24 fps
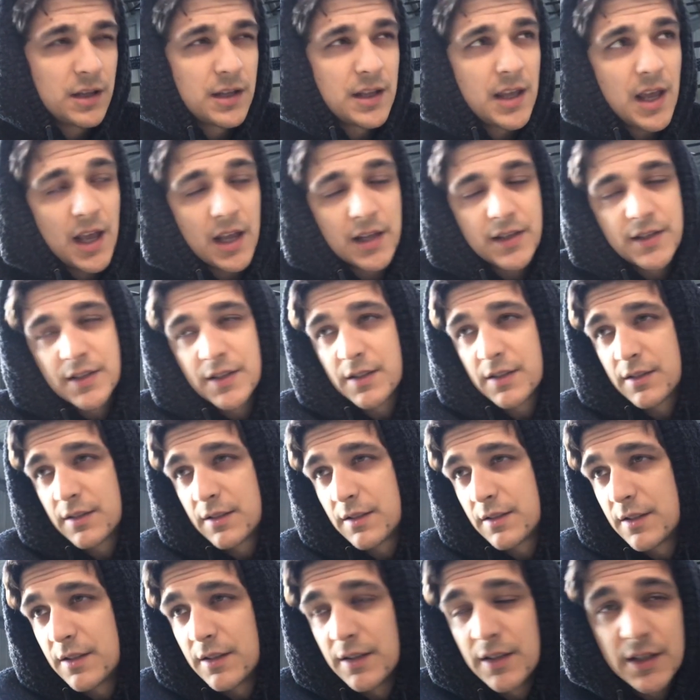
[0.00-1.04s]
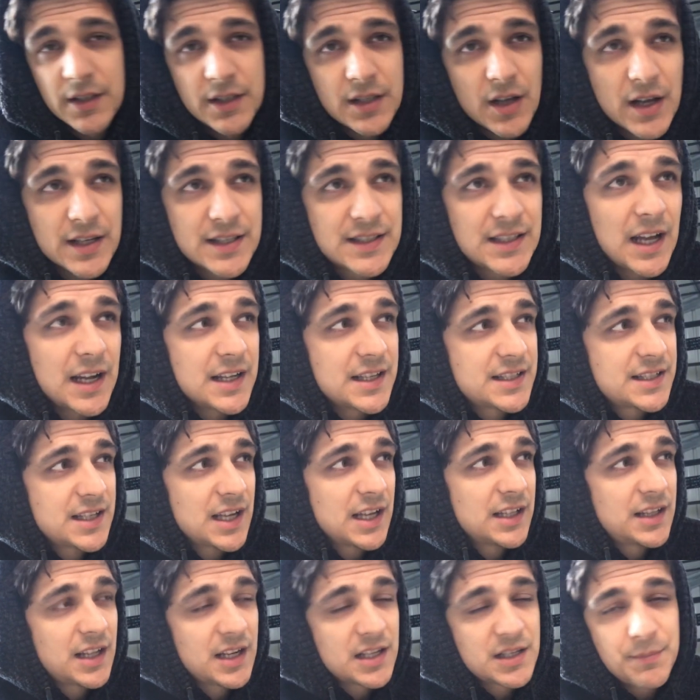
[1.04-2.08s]
yes, our study
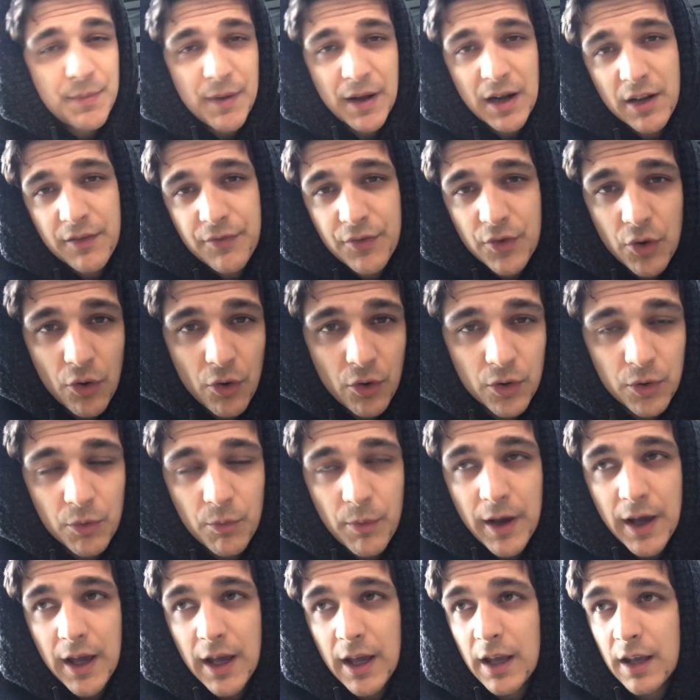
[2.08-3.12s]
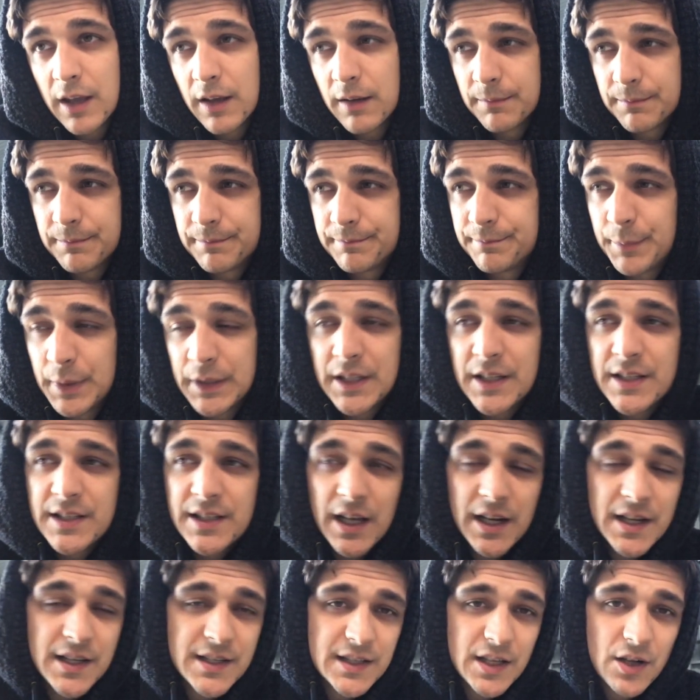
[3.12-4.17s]
said that it's better if you go all the way, but this
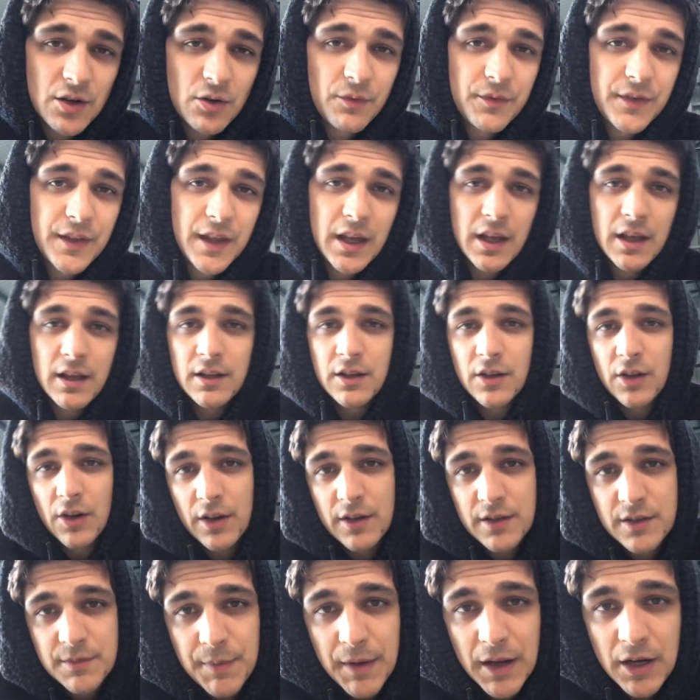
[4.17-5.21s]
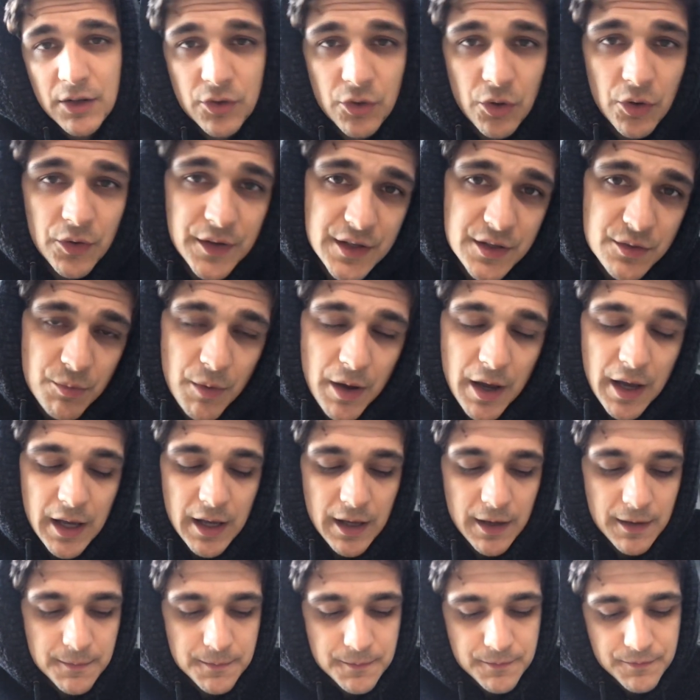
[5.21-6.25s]
study said over there, you know, it's better to go this
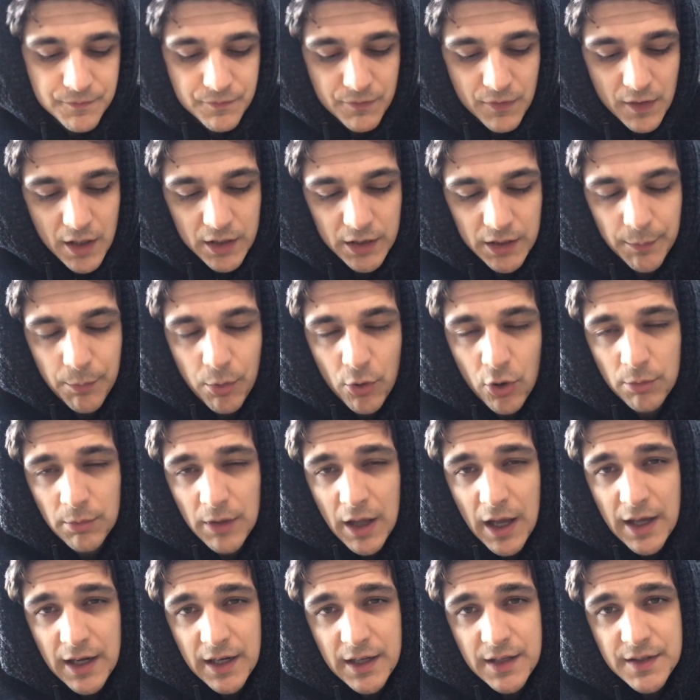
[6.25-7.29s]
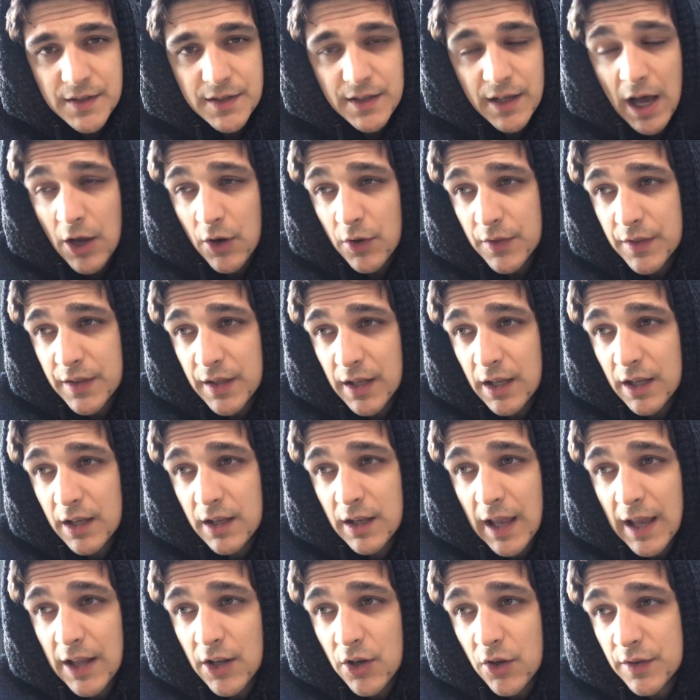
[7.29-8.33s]
way. The bottom line is, I don't
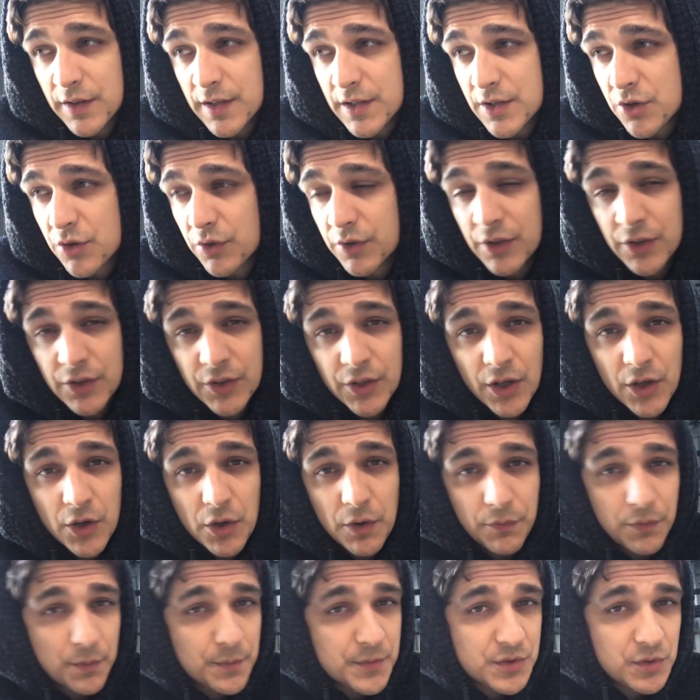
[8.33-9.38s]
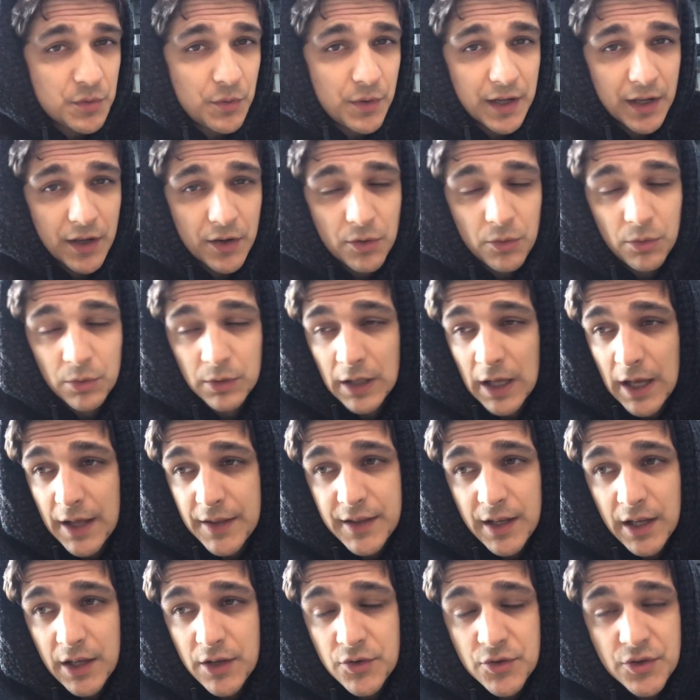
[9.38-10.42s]
think any of this should deter you from squatting at all. I
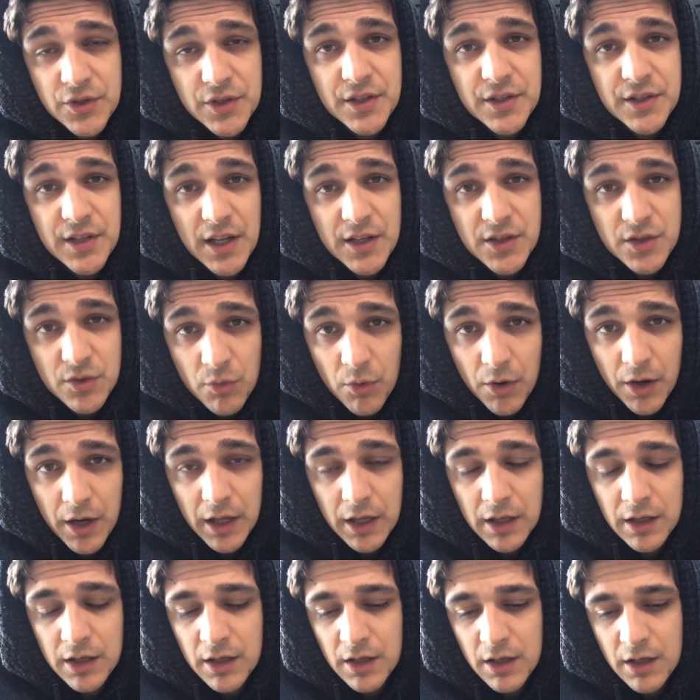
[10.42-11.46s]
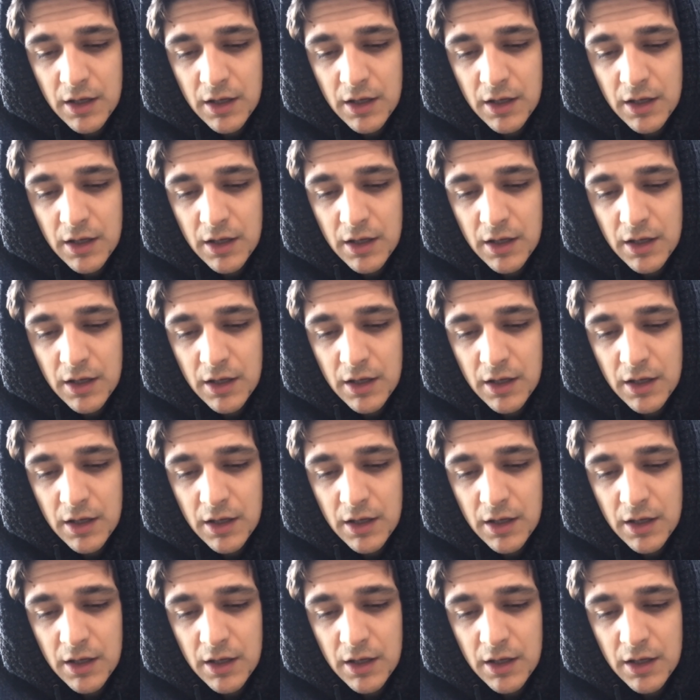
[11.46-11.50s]
think you should just start squatting